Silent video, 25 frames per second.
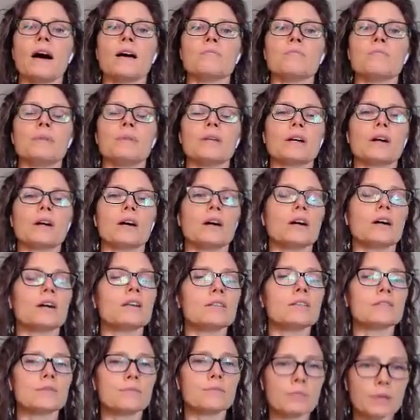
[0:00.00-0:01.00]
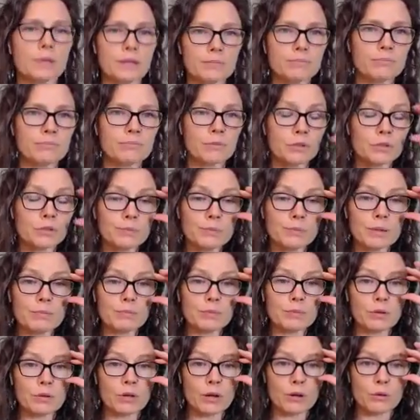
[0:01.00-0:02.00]
because most
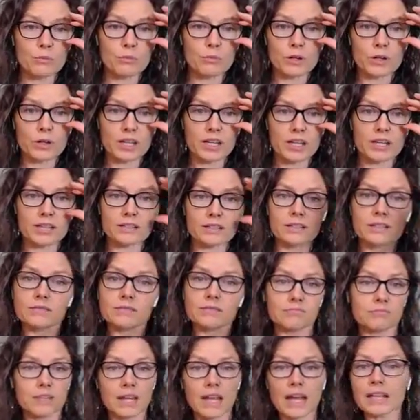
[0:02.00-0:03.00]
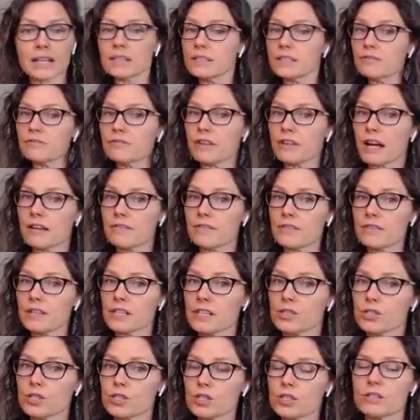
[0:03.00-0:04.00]
people are working 9 to
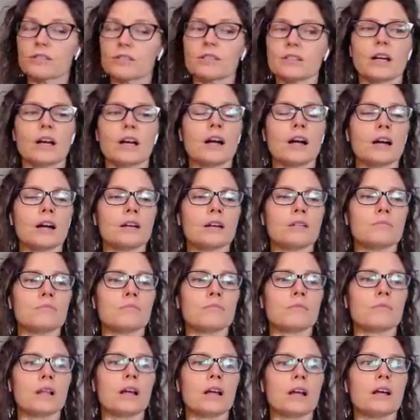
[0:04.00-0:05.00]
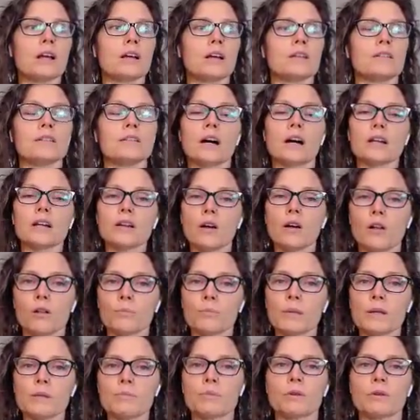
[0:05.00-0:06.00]
5-ish. Not all
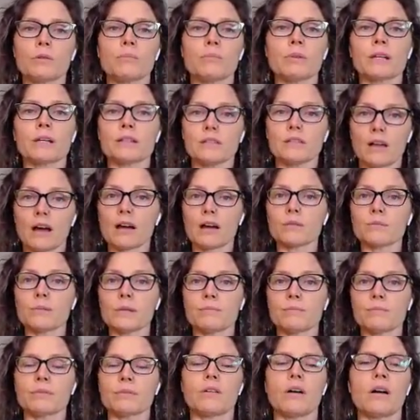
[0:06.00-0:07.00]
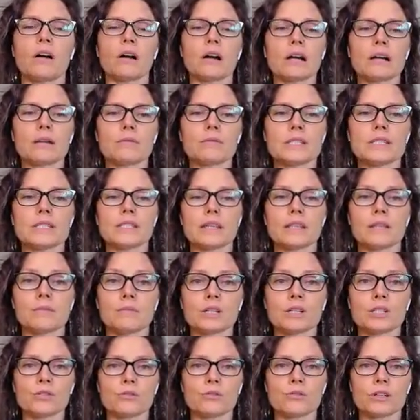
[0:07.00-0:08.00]
people, but a lot of people are. I would say the
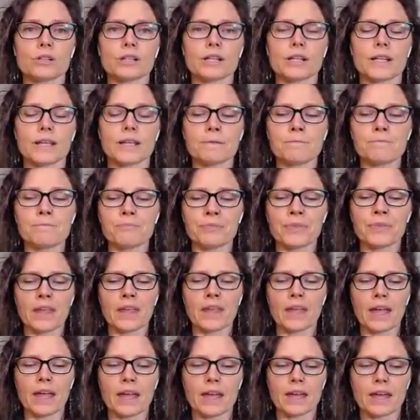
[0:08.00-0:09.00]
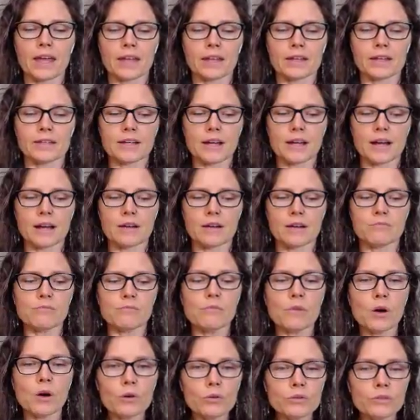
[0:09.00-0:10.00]
majority. And
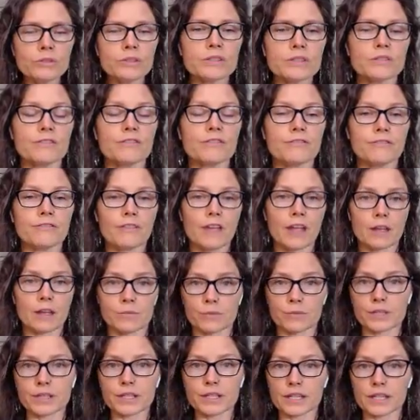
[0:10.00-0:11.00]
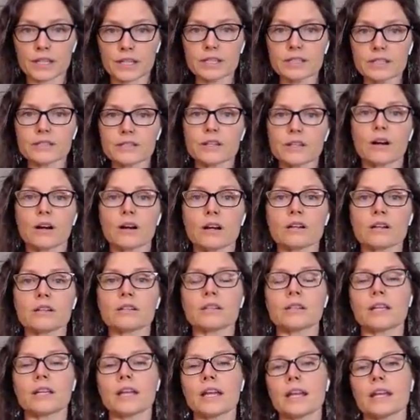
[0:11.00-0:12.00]
most families
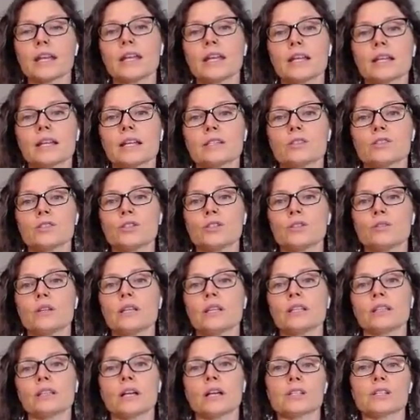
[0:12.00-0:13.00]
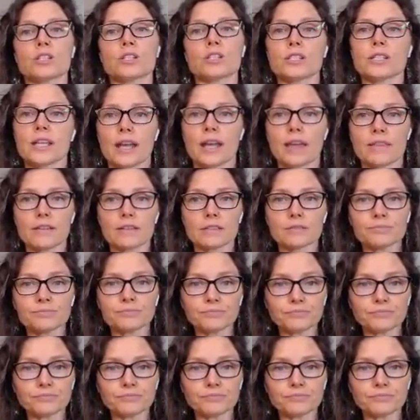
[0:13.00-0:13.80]
aren't getting to eat lunch together